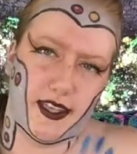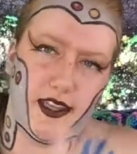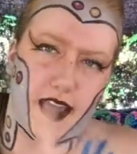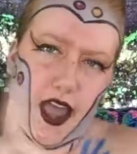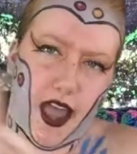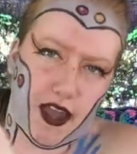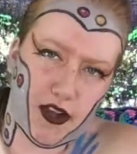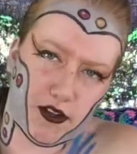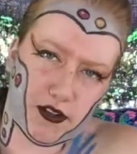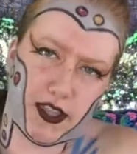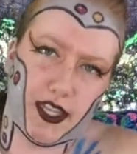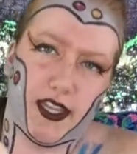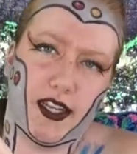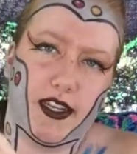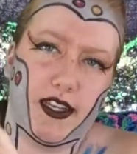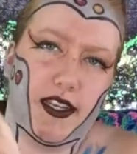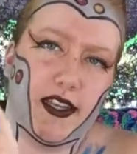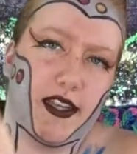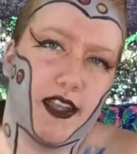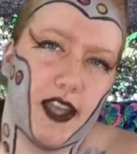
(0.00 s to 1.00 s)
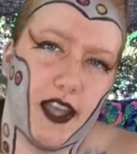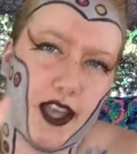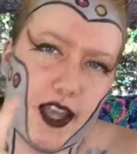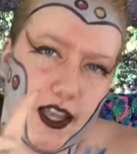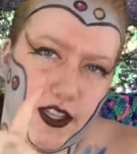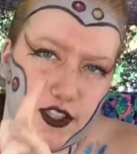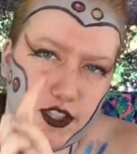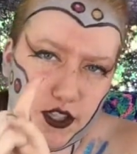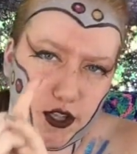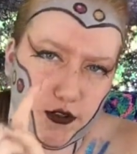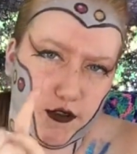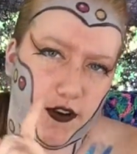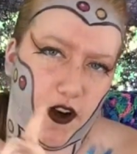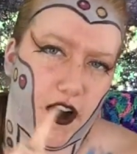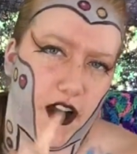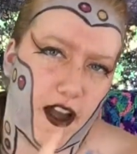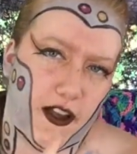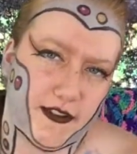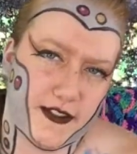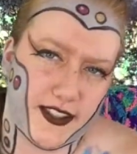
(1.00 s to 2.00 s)
I don't think it's too far
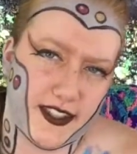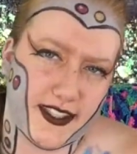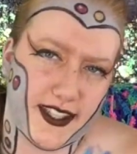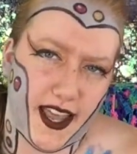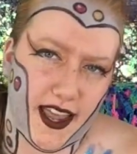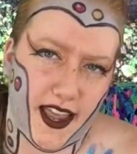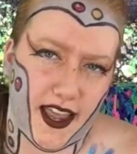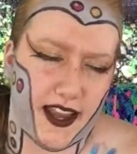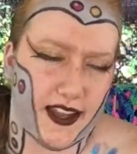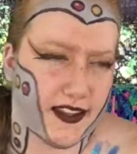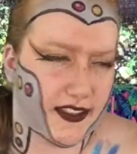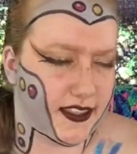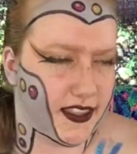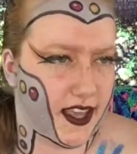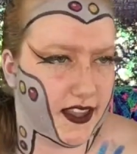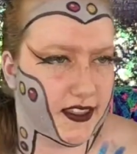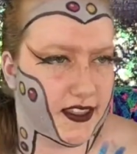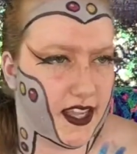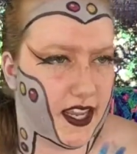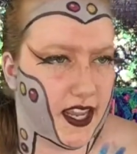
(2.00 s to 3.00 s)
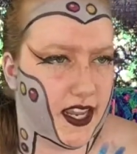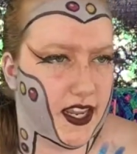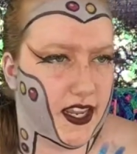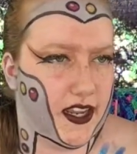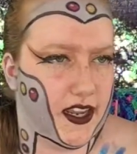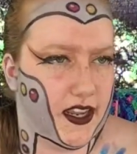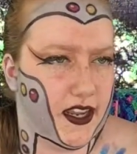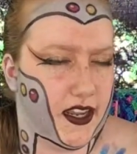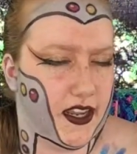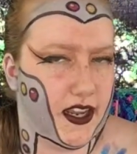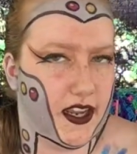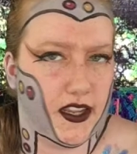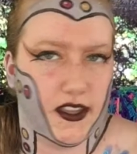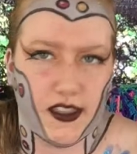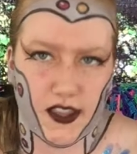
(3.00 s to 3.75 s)
off to say that their